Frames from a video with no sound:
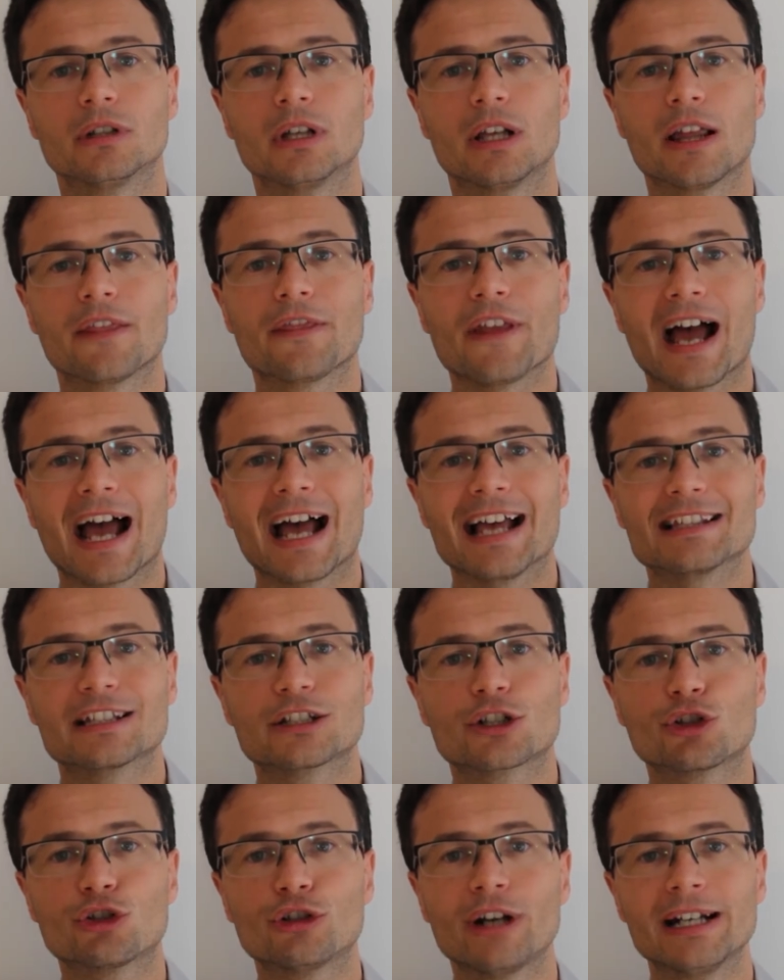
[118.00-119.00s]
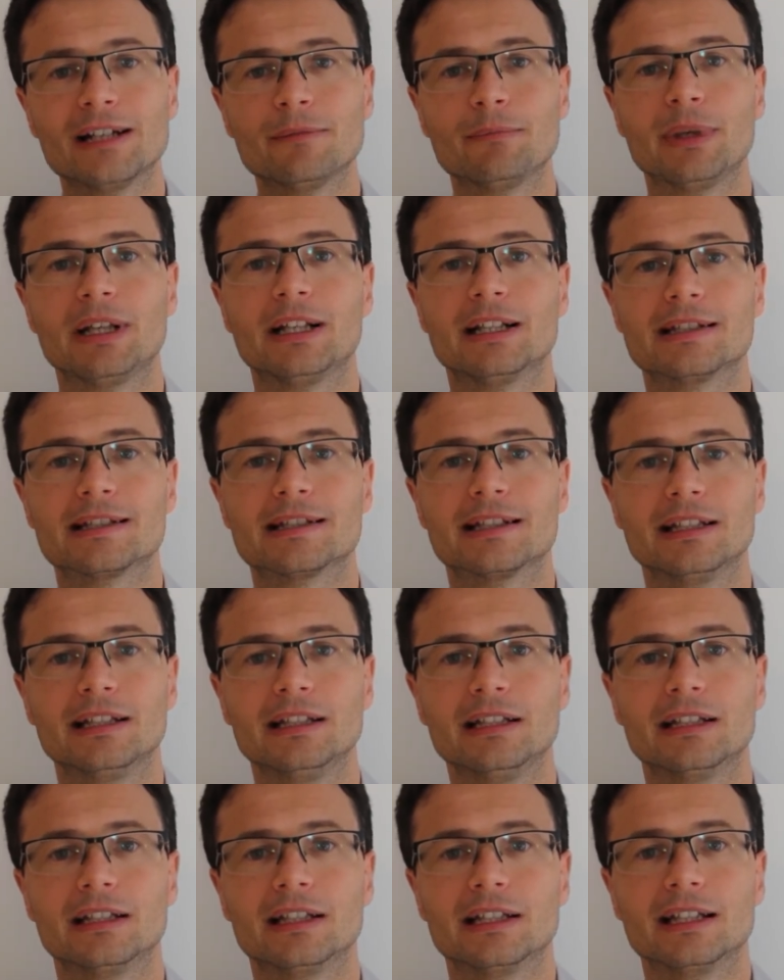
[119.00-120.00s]
that has
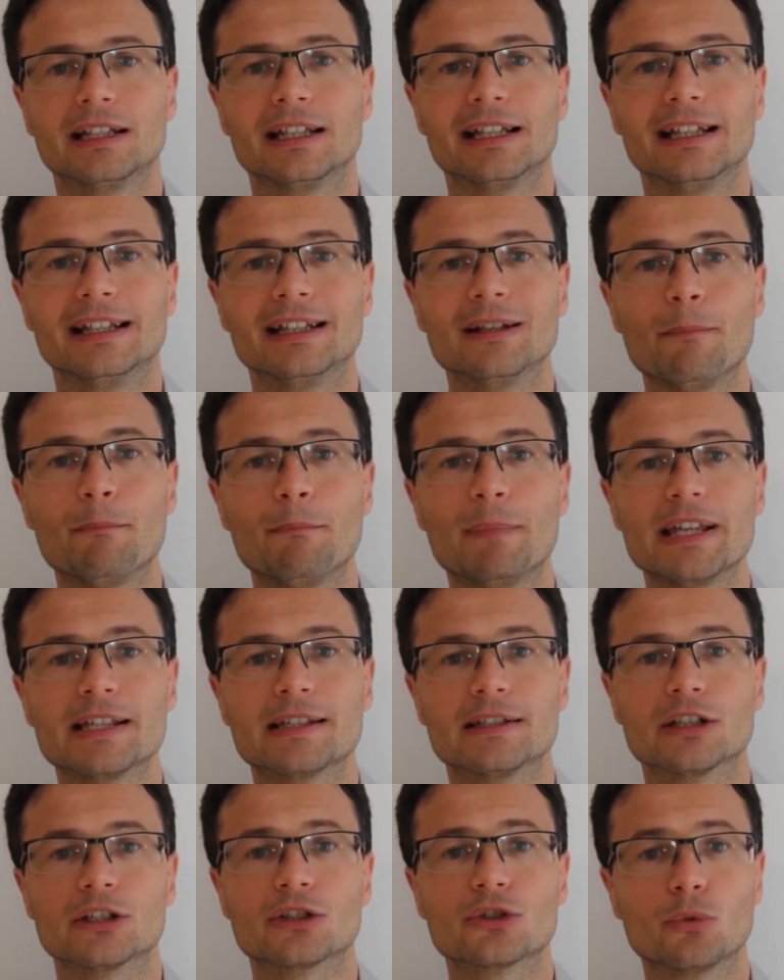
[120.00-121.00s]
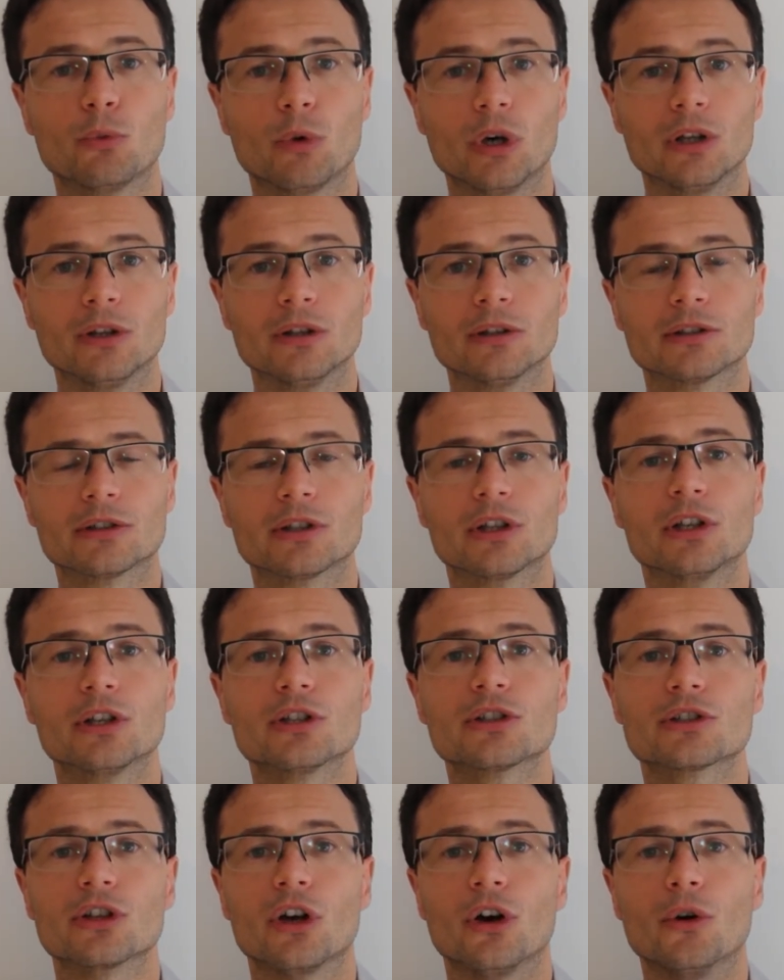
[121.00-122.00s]
credibility in the business world.
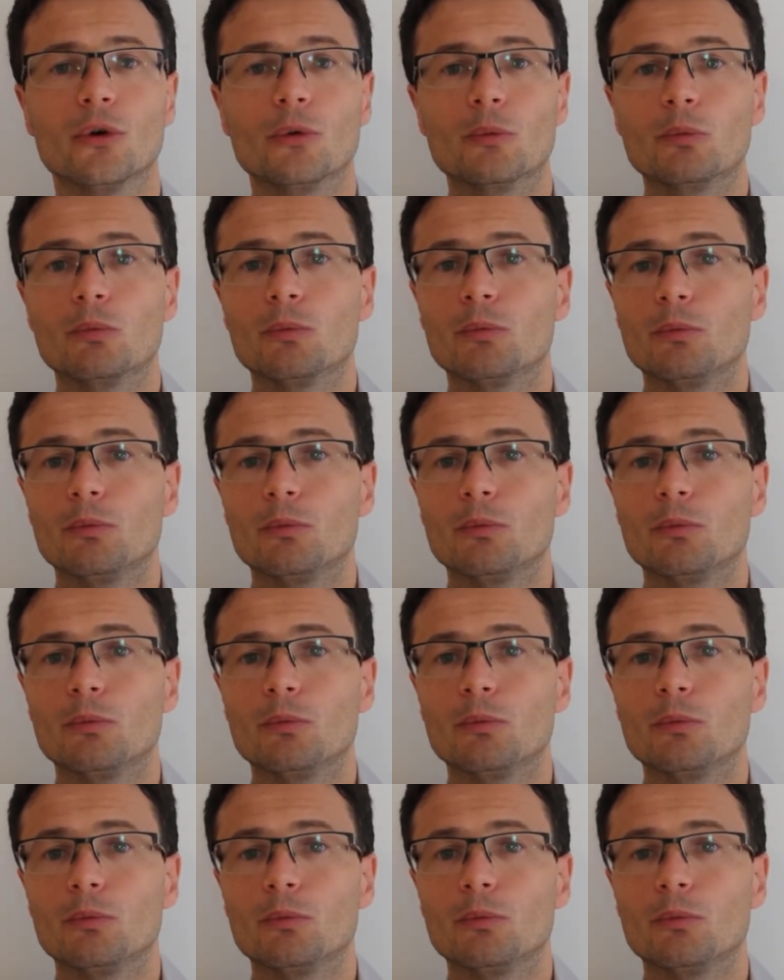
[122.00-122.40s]
So